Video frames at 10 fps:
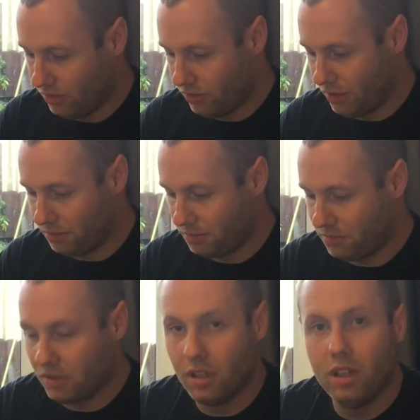Right,
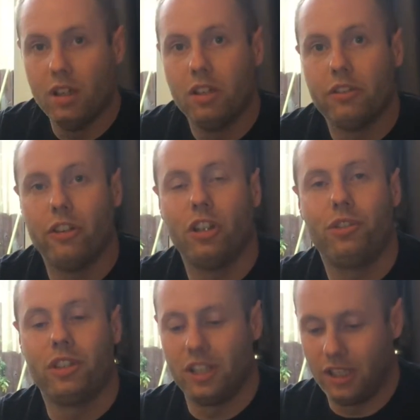first
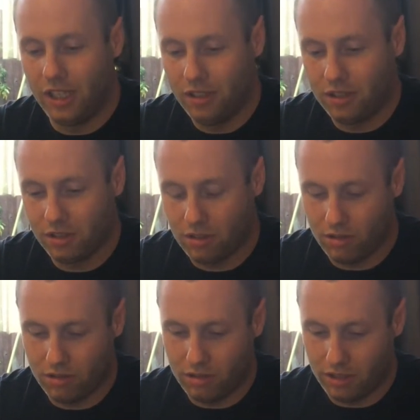thing you need
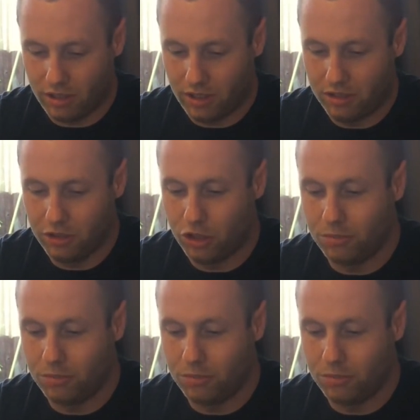is